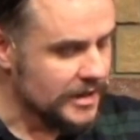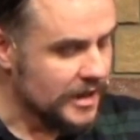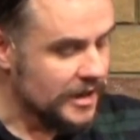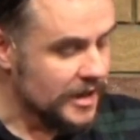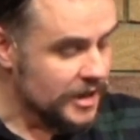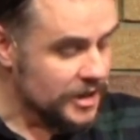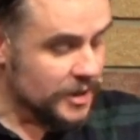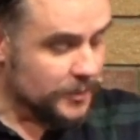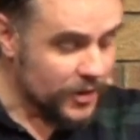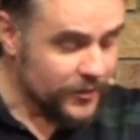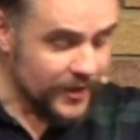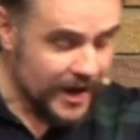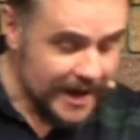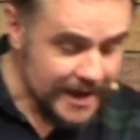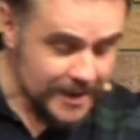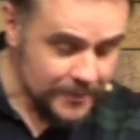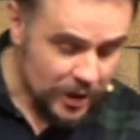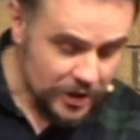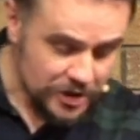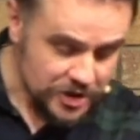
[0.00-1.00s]
The prophet
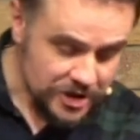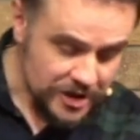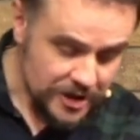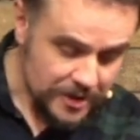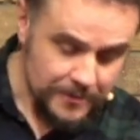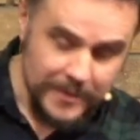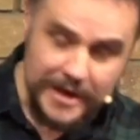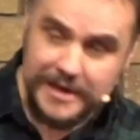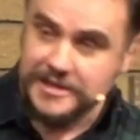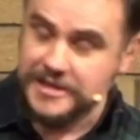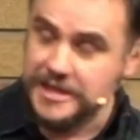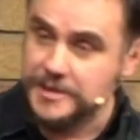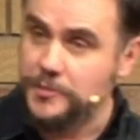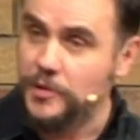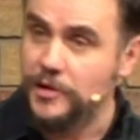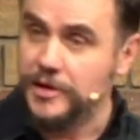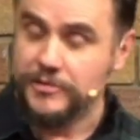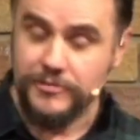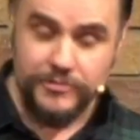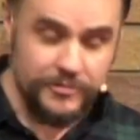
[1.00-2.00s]
Amos makes this
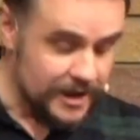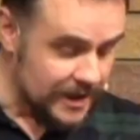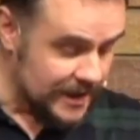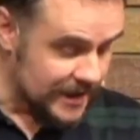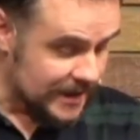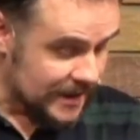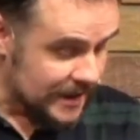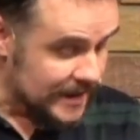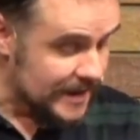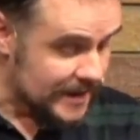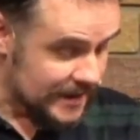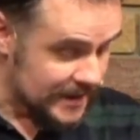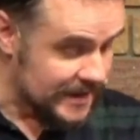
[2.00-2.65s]
point really clearly.